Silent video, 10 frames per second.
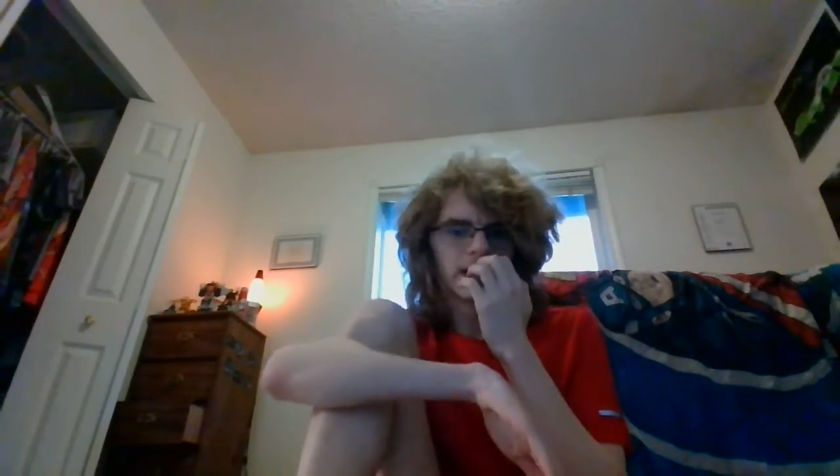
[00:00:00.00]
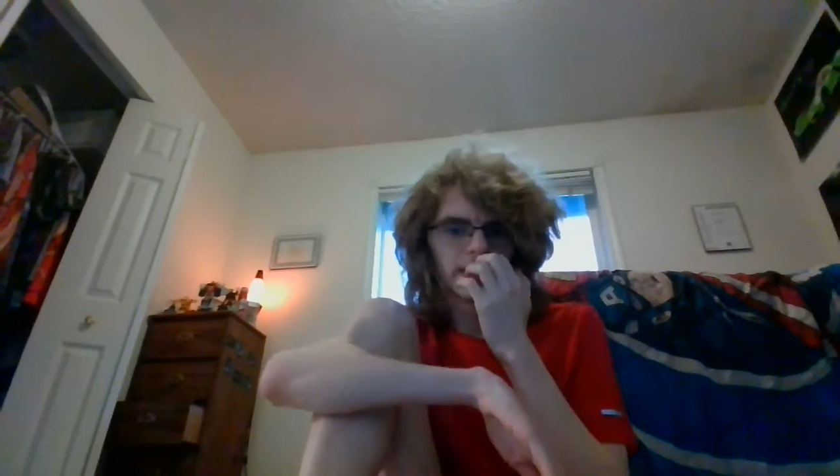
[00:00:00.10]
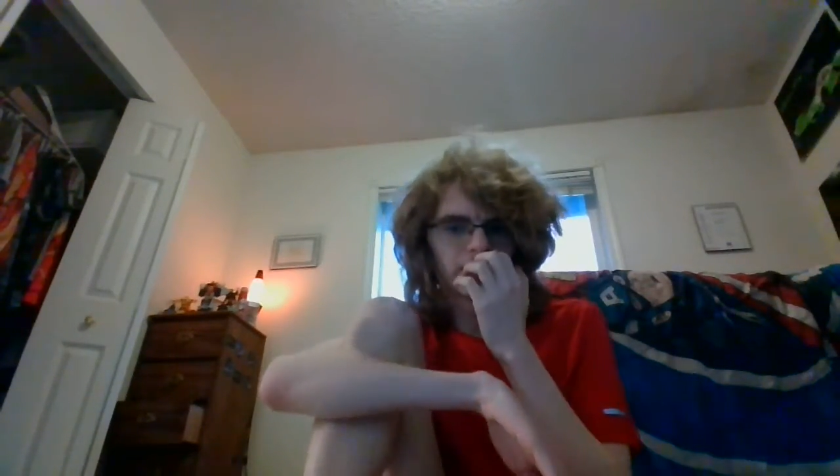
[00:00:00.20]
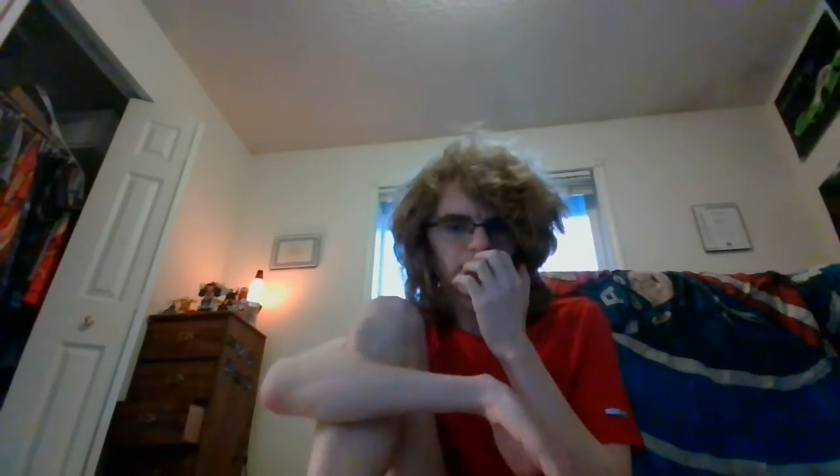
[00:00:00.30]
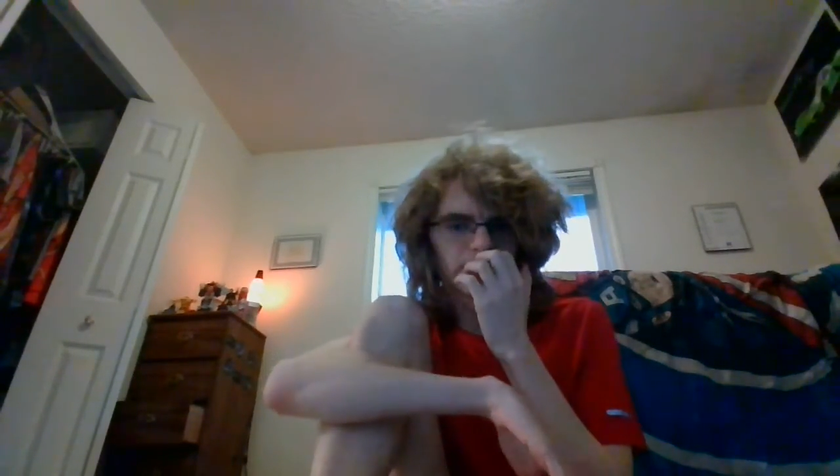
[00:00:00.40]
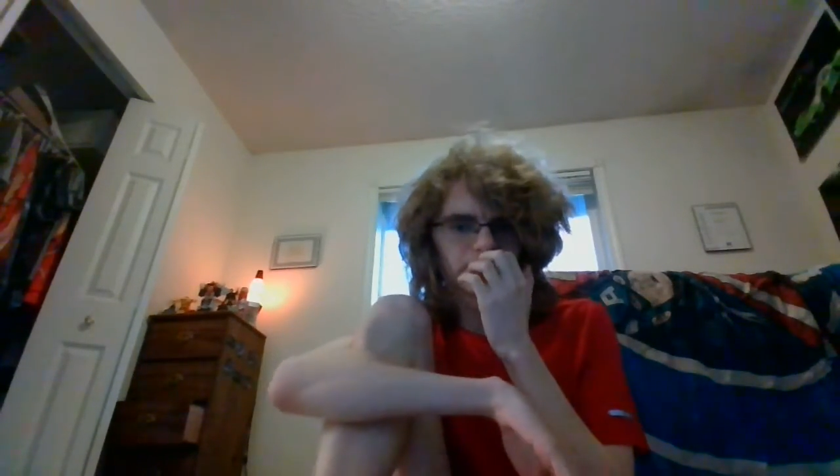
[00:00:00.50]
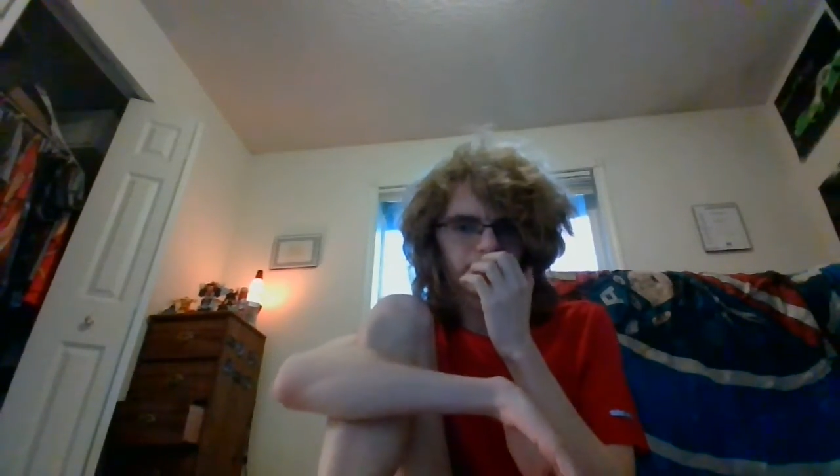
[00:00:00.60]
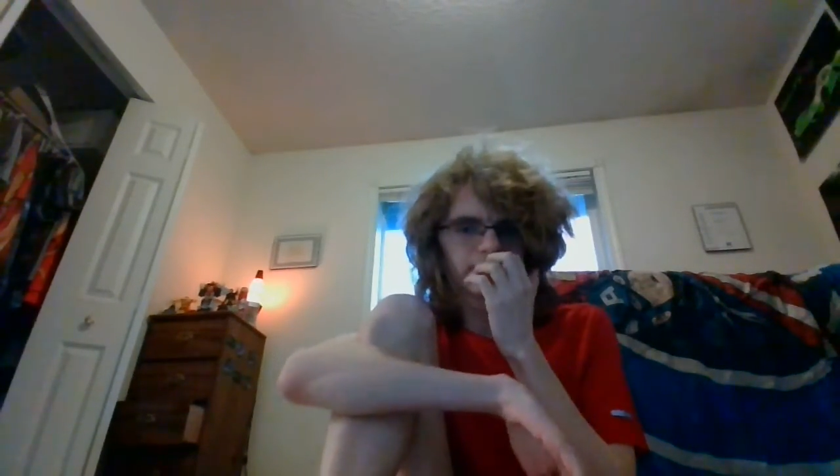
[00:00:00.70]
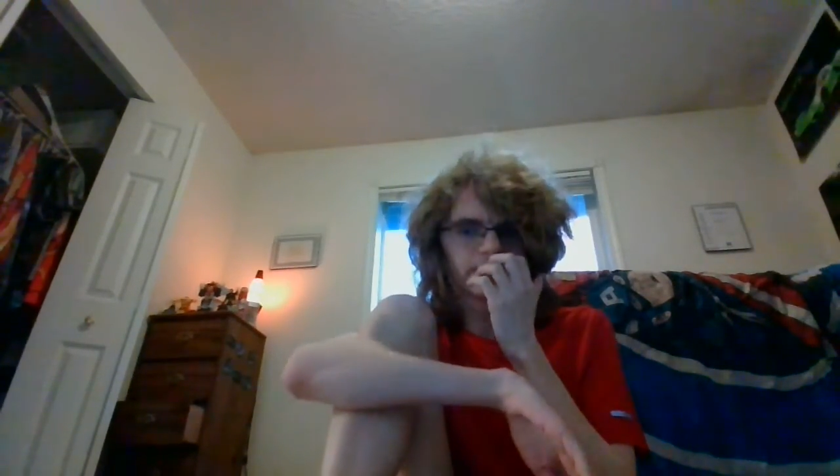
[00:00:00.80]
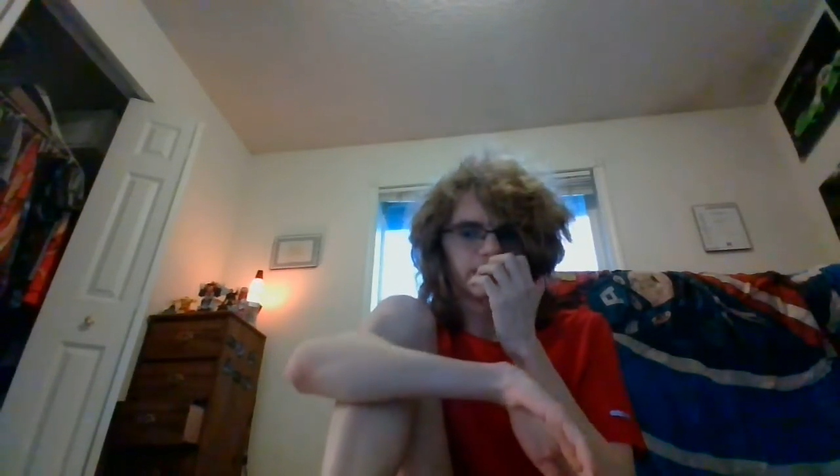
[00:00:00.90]
I've had other
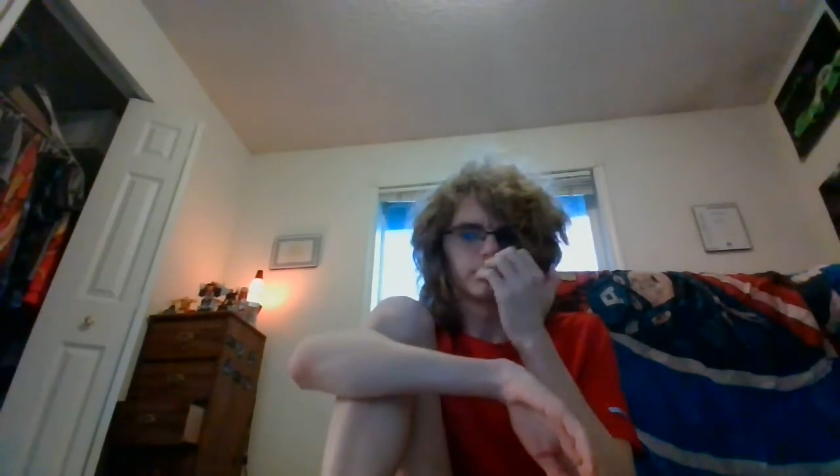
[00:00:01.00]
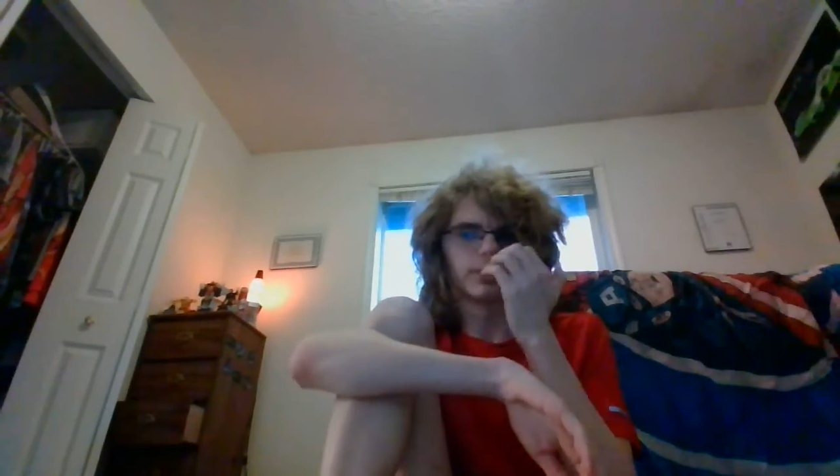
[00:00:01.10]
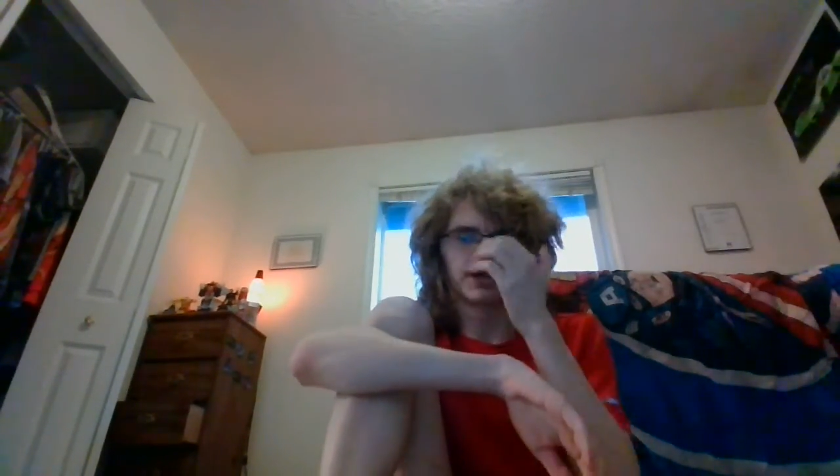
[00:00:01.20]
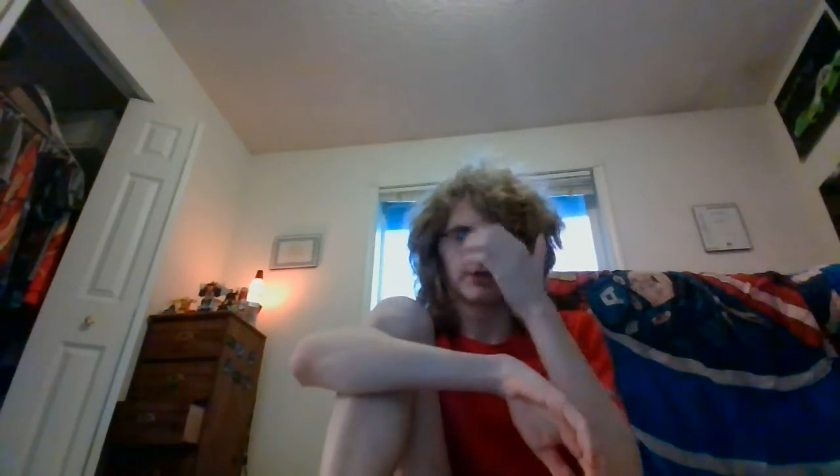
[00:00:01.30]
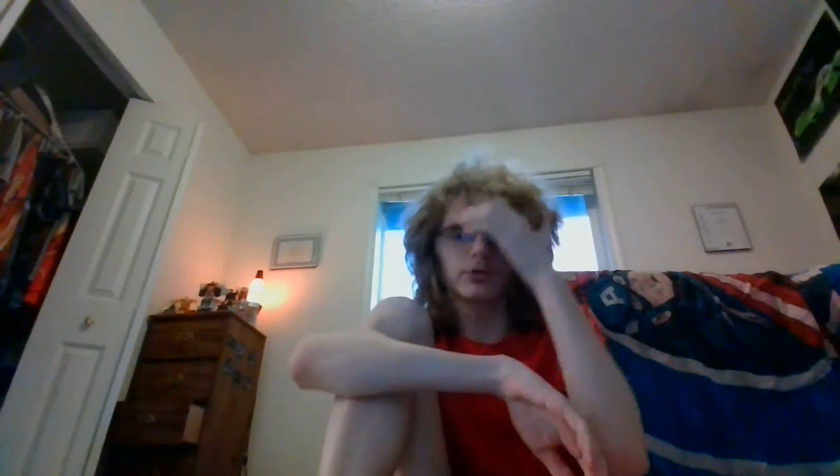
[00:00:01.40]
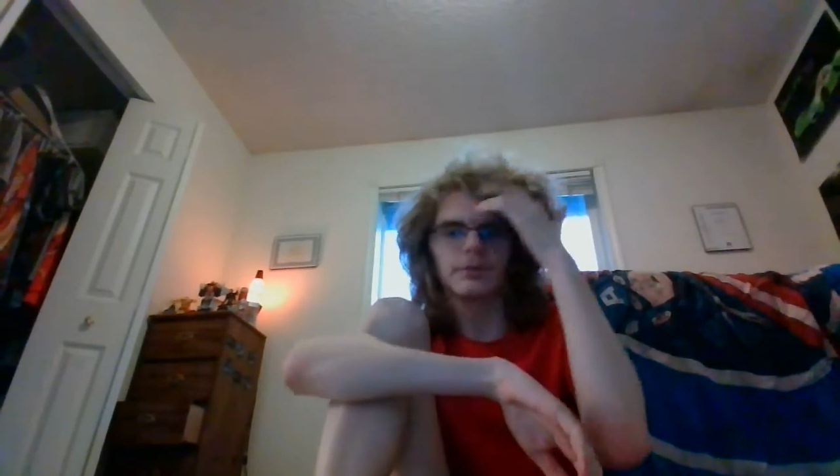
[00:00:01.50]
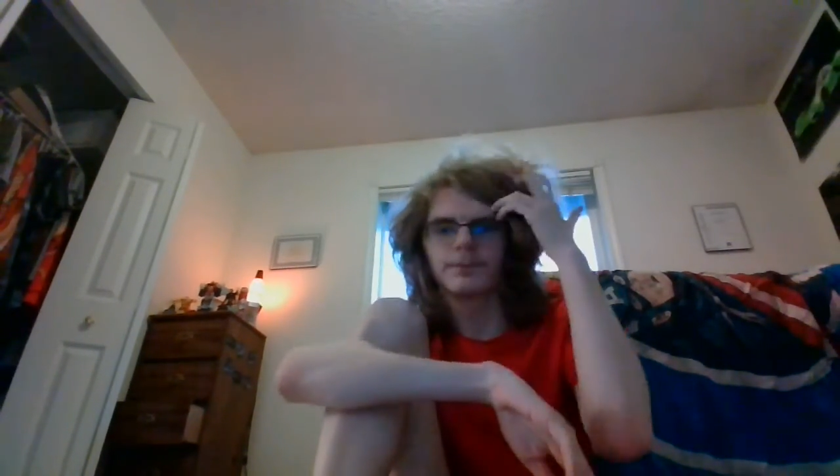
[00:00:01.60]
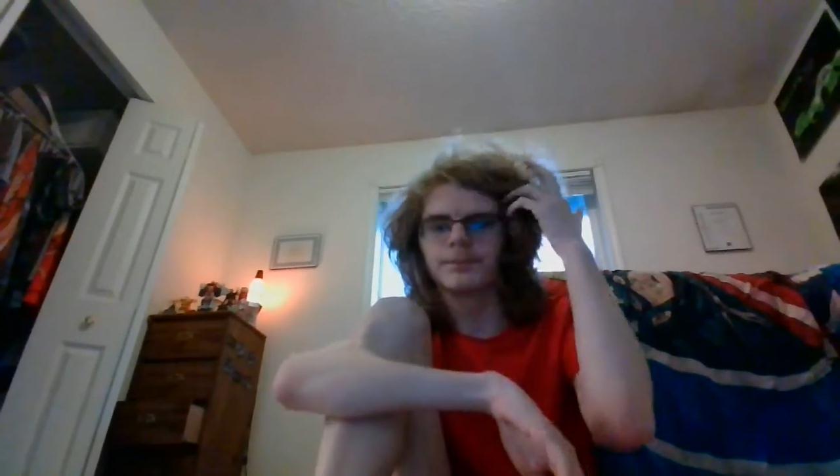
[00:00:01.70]
stuff to handle.